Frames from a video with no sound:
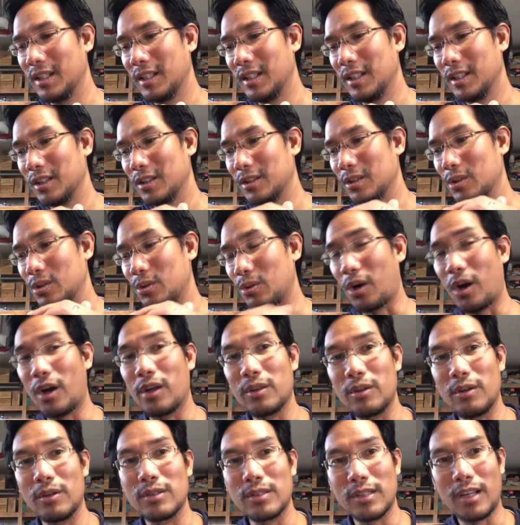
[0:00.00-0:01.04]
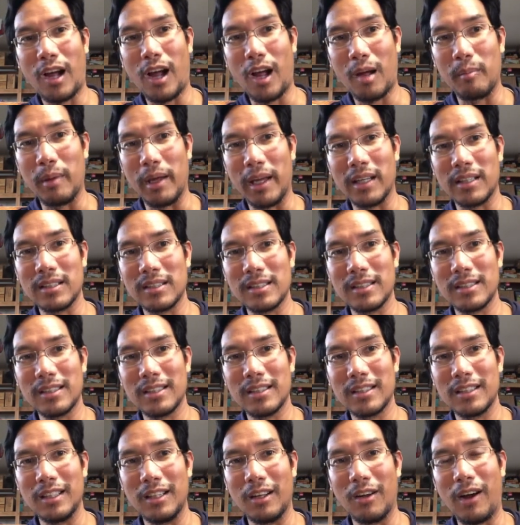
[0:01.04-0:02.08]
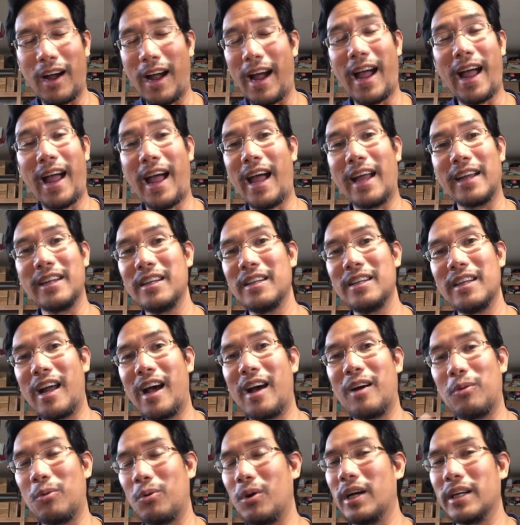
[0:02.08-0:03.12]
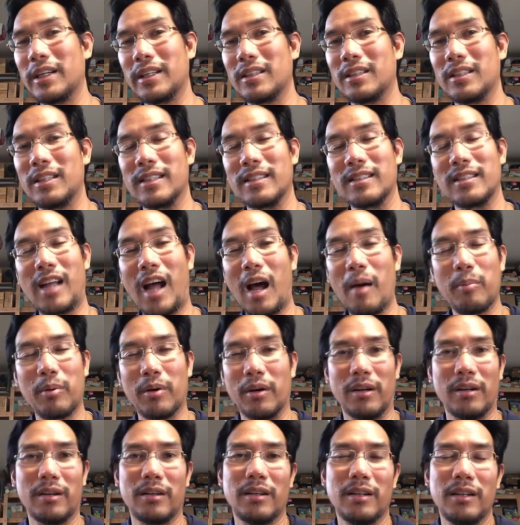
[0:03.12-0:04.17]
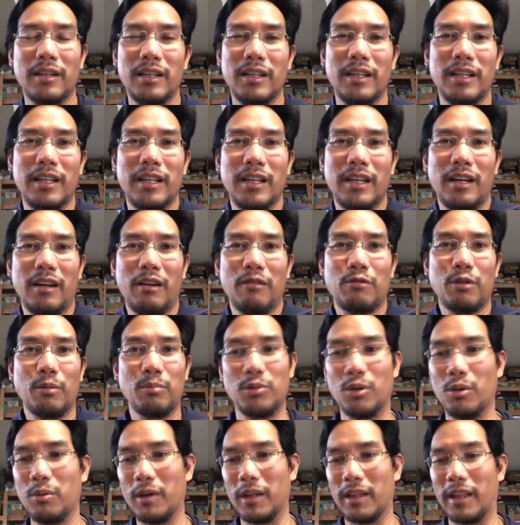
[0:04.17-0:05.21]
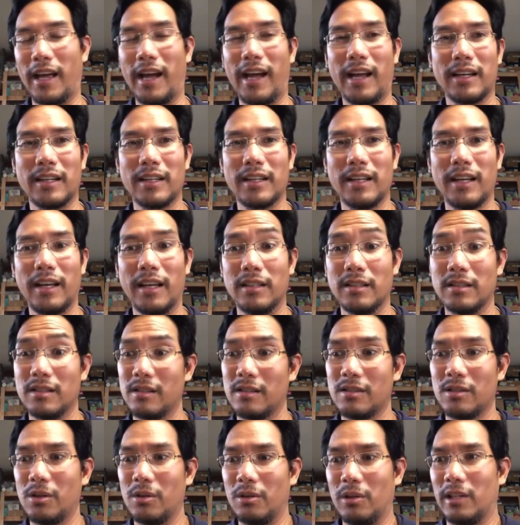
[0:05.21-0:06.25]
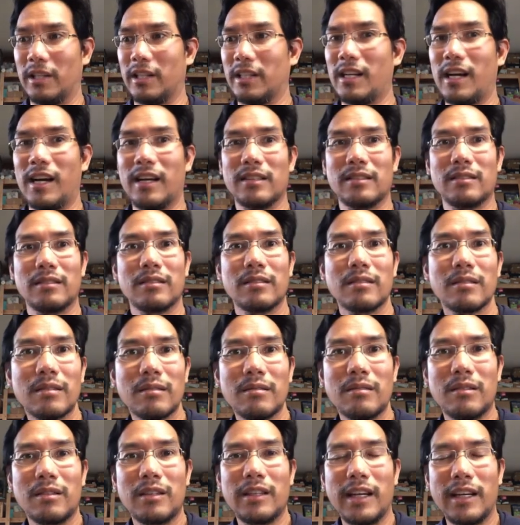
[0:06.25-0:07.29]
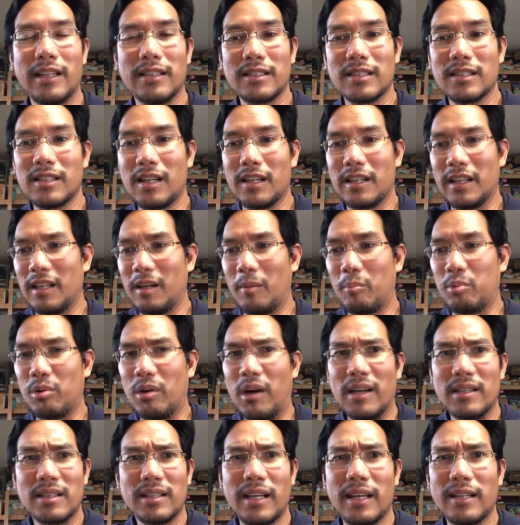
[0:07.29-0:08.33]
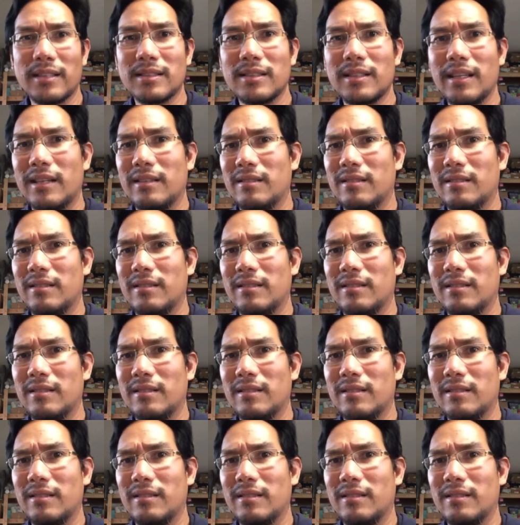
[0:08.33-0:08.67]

draw those comics, you know, I did not want to stop her from doing that. And certainly not getting stuck in a process that,